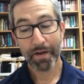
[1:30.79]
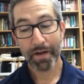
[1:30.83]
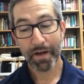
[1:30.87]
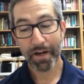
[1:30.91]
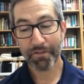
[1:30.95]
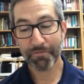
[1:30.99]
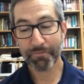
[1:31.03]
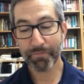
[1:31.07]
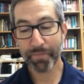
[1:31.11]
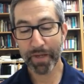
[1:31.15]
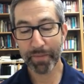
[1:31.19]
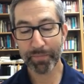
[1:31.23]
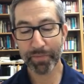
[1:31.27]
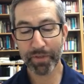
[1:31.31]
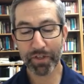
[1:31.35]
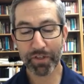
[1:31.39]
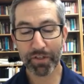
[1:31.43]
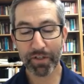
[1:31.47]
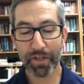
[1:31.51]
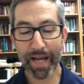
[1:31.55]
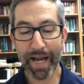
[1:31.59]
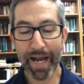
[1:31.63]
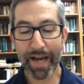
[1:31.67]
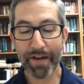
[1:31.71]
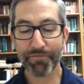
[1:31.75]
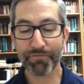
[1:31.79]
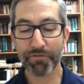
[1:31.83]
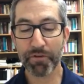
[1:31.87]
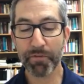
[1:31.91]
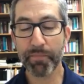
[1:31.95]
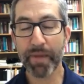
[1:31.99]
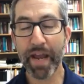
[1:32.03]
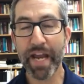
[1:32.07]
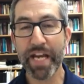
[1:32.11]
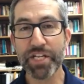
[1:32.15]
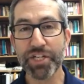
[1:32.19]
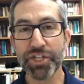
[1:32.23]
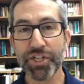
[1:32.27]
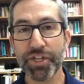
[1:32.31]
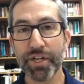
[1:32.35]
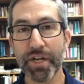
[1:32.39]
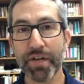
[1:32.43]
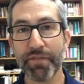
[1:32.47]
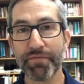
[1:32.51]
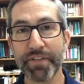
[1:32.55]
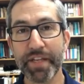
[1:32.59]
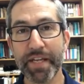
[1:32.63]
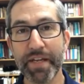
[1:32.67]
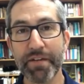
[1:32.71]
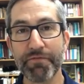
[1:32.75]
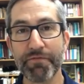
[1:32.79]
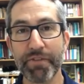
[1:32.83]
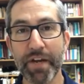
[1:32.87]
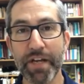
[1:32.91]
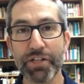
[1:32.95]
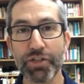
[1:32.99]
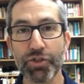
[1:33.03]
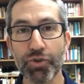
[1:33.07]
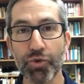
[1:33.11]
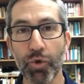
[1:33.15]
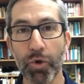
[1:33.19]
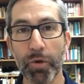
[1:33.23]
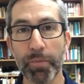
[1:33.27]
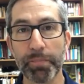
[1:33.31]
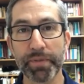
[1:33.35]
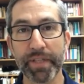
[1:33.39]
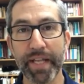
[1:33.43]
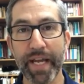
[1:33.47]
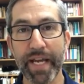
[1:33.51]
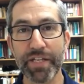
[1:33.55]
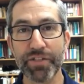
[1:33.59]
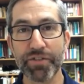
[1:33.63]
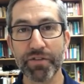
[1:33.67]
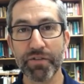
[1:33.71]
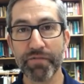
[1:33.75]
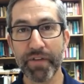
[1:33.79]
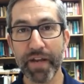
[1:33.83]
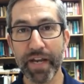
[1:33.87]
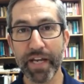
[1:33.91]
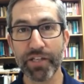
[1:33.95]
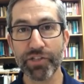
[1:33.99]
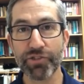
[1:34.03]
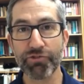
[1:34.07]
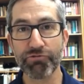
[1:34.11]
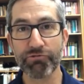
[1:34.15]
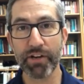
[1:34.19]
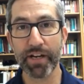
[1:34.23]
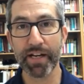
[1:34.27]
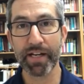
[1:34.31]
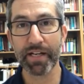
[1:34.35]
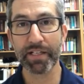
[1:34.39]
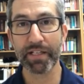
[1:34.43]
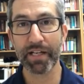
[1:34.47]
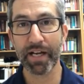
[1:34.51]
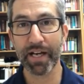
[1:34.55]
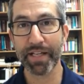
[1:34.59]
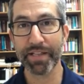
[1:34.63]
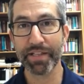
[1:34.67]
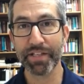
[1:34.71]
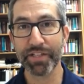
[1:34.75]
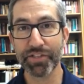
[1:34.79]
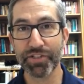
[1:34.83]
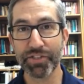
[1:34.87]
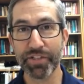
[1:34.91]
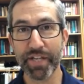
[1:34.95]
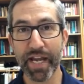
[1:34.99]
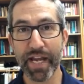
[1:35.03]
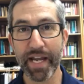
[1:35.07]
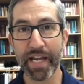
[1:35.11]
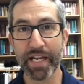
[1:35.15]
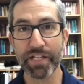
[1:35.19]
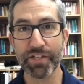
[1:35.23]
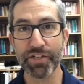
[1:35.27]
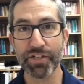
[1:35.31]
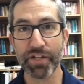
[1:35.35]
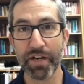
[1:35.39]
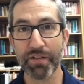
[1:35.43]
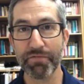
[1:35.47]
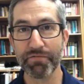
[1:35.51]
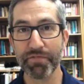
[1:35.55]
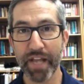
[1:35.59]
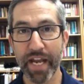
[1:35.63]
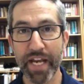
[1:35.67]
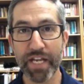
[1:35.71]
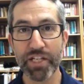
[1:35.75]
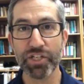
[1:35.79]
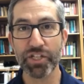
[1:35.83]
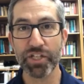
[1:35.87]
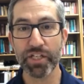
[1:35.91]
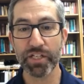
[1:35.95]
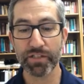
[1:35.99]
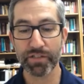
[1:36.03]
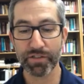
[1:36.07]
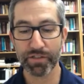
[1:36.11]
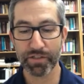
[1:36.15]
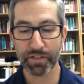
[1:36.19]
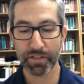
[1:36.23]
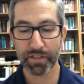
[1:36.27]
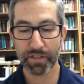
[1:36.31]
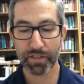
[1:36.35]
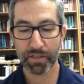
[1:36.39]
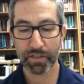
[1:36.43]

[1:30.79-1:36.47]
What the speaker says: of biblical affirmation of the eventual place of Israel on the stage of nations.